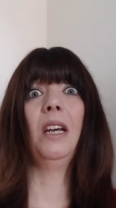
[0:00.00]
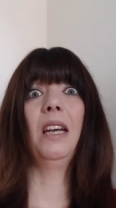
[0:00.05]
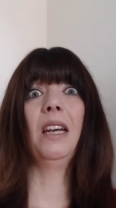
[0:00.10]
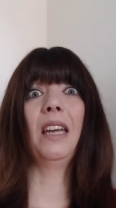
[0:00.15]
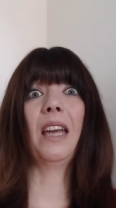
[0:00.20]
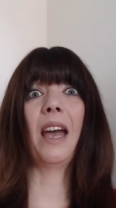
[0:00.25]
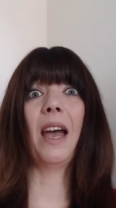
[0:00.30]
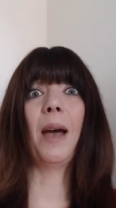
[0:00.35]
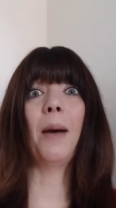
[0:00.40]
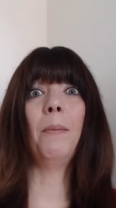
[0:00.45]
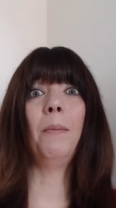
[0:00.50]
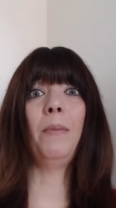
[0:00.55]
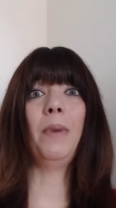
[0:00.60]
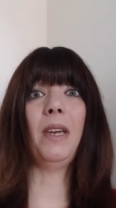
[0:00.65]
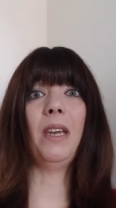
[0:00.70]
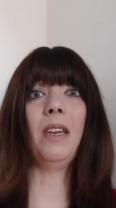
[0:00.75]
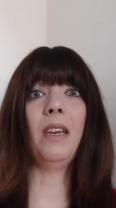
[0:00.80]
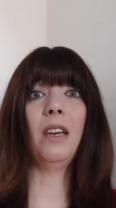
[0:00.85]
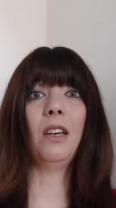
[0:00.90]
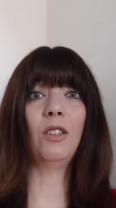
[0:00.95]
can
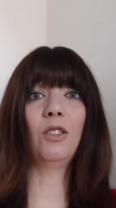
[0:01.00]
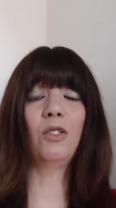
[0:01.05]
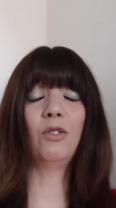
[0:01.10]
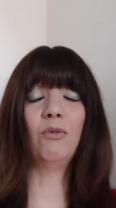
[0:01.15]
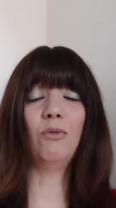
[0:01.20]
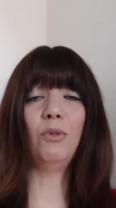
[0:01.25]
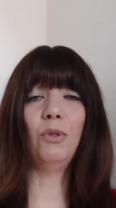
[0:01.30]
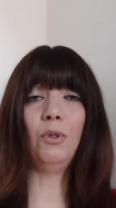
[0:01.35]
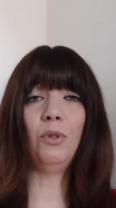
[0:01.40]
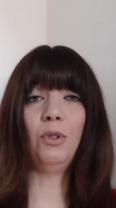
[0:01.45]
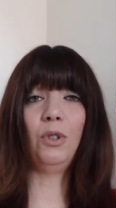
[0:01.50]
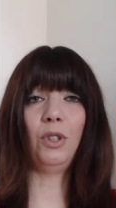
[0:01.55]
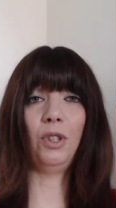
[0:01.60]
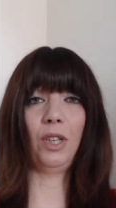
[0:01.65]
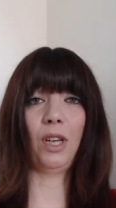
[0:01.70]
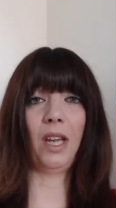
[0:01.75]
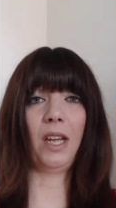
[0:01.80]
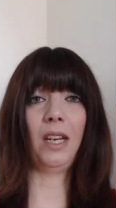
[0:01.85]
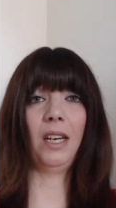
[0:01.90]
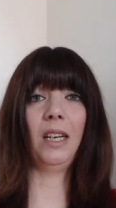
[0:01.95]
be
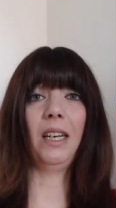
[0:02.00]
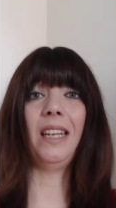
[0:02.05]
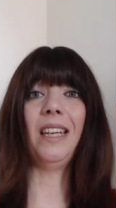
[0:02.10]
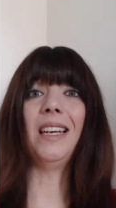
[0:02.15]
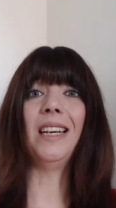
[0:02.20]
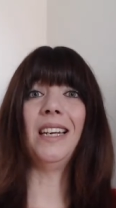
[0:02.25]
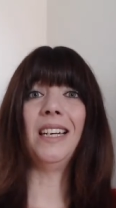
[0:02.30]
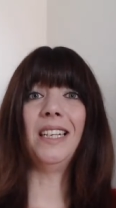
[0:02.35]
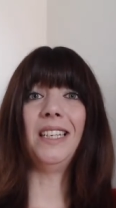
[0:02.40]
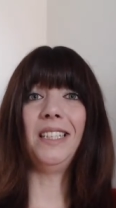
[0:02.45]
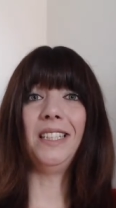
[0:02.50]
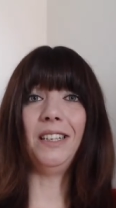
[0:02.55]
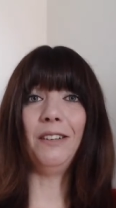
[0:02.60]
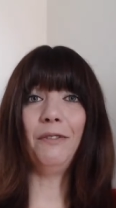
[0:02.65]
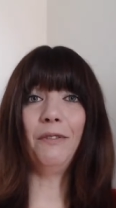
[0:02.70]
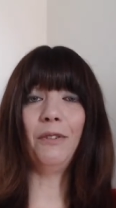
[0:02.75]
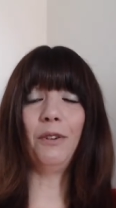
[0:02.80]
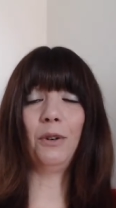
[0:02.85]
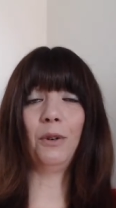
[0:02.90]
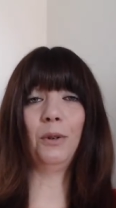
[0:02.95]
excruciatingly
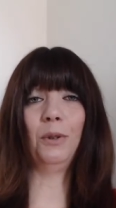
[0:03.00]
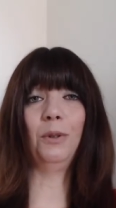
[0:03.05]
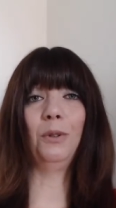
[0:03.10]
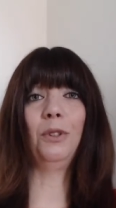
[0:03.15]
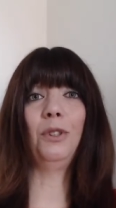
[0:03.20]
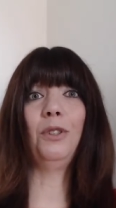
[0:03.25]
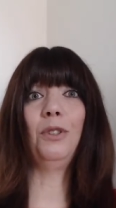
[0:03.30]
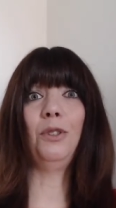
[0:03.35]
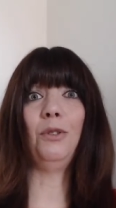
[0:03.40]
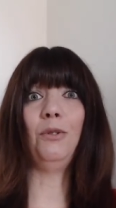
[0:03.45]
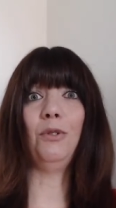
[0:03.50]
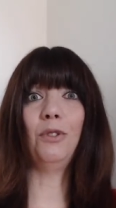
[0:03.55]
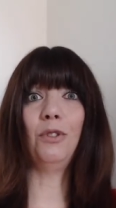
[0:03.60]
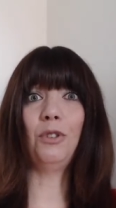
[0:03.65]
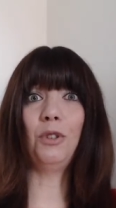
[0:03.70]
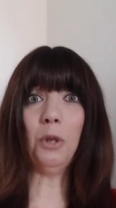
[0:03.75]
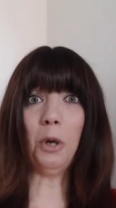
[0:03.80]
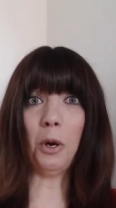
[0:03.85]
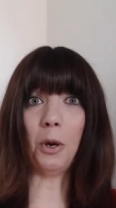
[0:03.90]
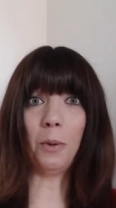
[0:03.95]
difficult to
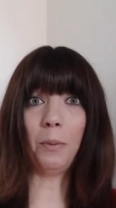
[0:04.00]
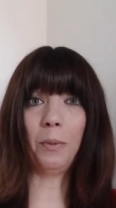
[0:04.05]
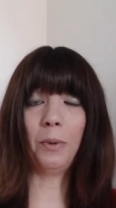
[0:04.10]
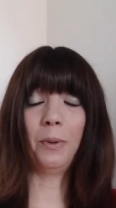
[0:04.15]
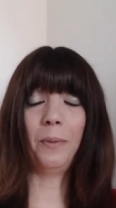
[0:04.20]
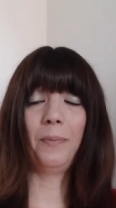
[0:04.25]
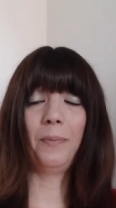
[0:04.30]
stop.